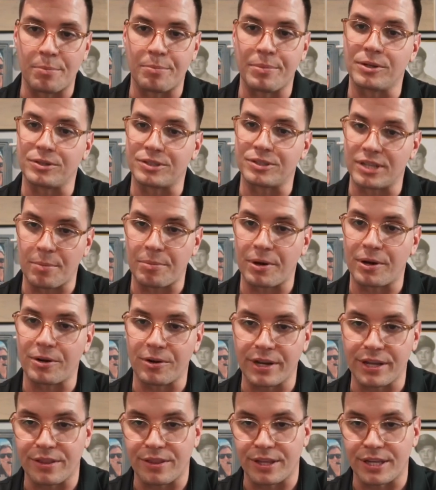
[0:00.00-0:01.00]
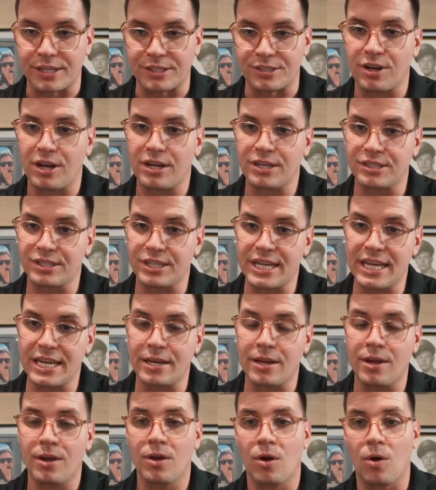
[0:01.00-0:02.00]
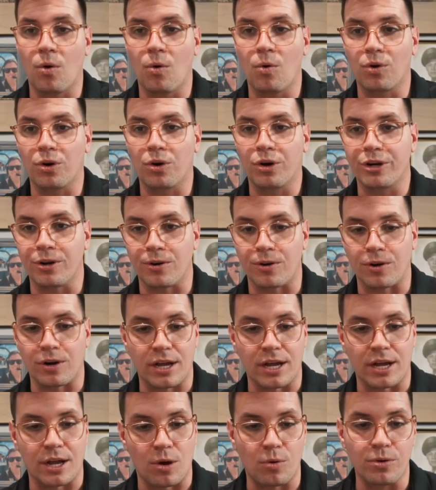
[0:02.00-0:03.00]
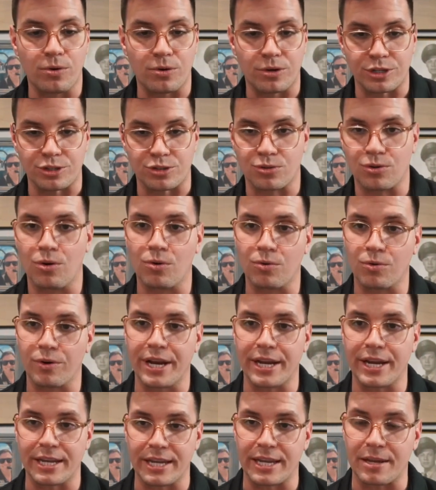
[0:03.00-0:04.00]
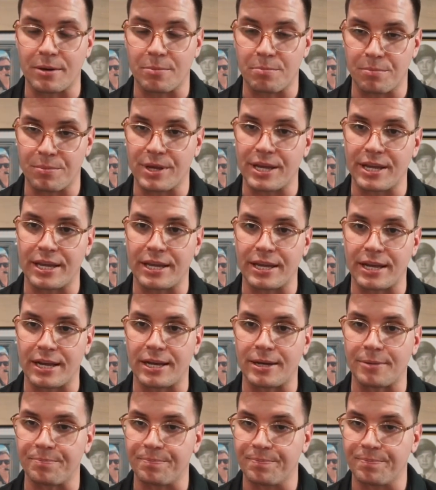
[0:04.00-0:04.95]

built up underneath the exhaust seat, or your oil control ring being